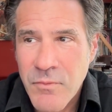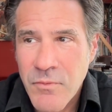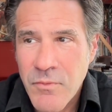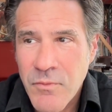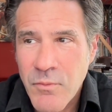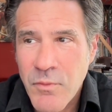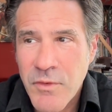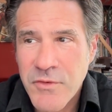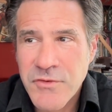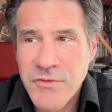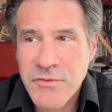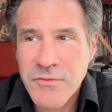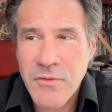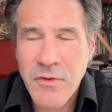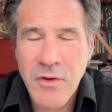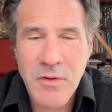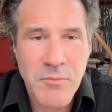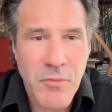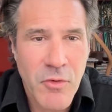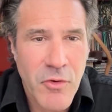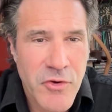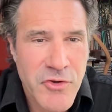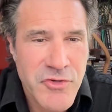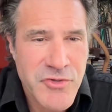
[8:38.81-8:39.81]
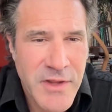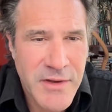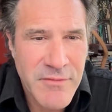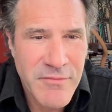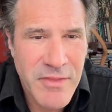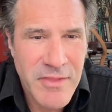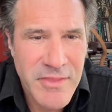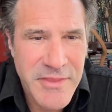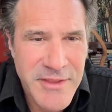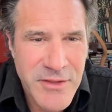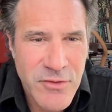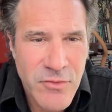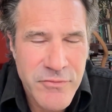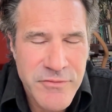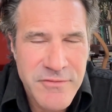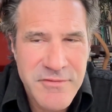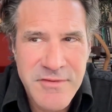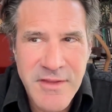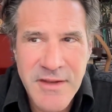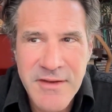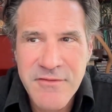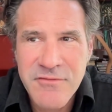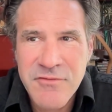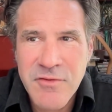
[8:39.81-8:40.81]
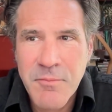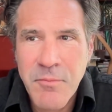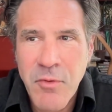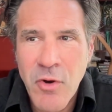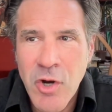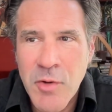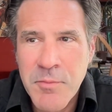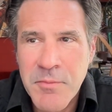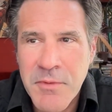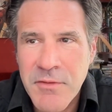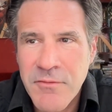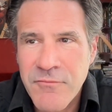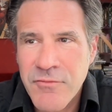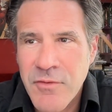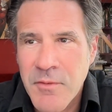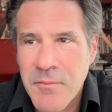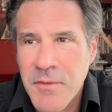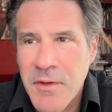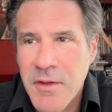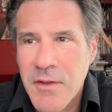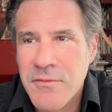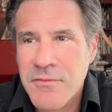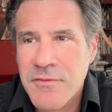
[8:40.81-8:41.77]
which emerged out of the legal studies department from